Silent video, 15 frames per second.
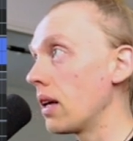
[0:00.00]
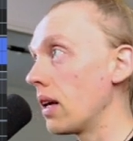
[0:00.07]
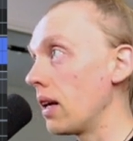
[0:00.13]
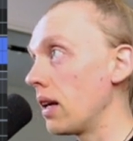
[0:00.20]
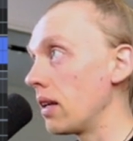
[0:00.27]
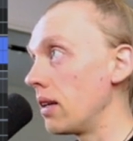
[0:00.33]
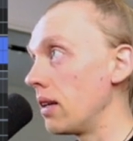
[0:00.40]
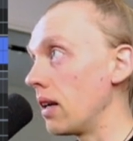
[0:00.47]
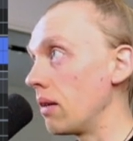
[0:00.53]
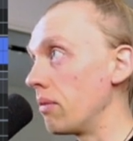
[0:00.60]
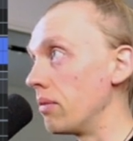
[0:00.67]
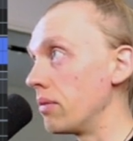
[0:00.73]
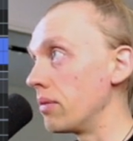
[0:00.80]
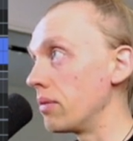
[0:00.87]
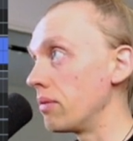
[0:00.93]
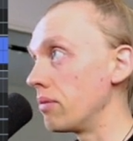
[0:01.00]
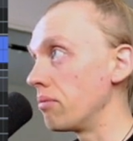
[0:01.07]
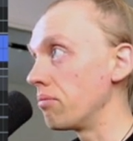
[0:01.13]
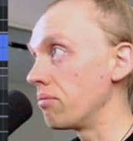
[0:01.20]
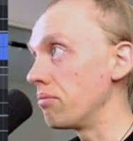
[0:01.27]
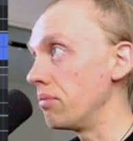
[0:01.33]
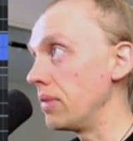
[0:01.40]
and
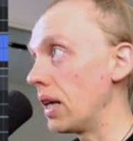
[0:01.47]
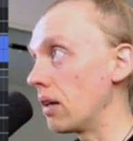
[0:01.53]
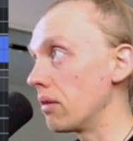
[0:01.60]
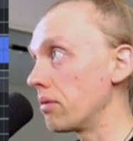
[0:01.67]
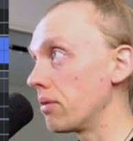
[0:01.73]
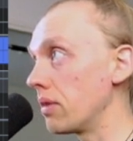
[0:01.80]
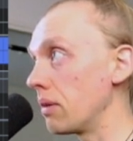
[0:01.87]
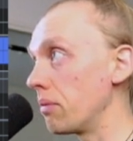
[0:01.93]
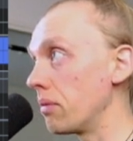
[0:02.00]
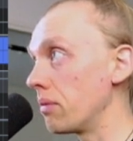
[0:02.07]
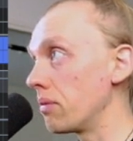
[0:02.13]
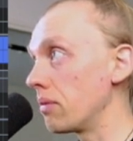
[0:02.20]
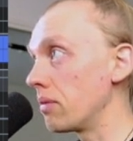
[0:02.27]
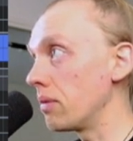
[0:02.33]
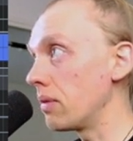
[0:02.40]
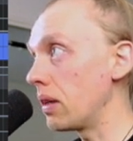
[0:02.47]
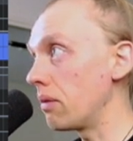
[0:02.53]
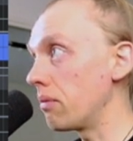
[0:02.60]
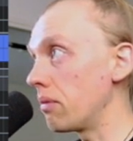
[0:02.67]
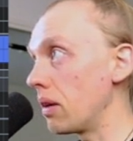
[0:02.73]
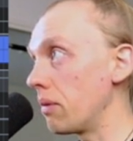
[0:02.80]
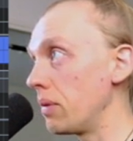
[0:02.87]
yeah,
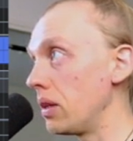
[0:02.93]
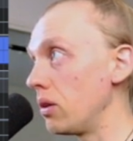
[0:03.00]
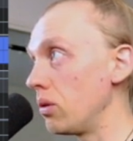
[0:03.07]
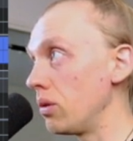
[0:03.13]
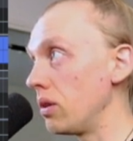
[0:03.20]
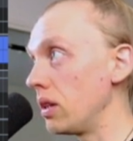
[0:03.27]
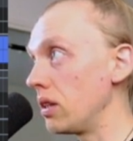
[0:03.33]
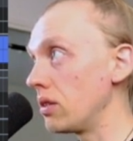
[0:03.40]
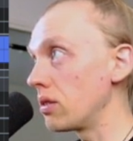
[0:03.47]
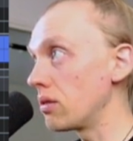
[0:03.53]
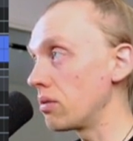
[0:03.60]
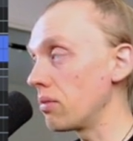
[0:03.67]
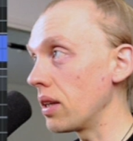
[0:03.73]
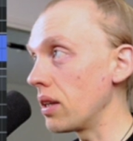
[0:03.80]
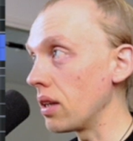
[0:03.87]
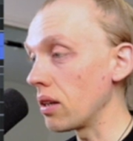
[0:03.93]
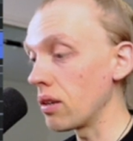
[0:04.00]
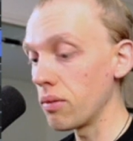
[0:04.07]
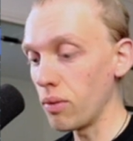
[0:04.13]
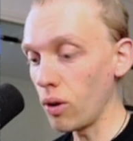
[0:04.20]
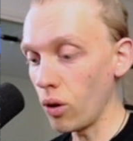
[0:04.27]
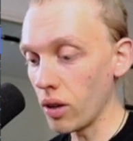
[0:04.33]
I've been doing this I
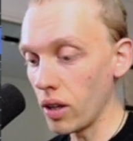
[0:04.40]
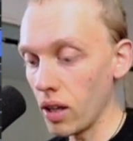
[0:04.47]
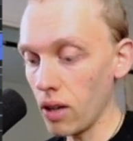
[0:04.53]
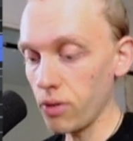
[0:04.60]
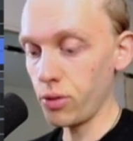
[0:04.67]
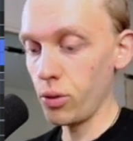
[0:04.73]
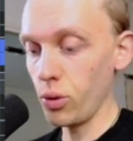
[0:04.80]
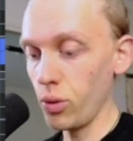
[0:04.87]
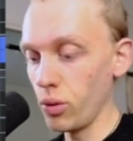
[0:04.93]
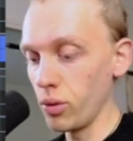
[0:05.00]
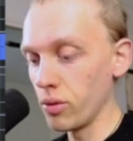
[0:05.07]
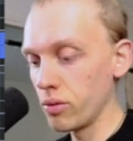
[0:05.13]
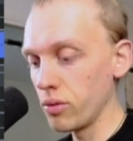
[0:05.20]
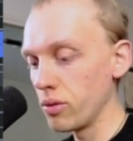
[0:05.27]
think long enough to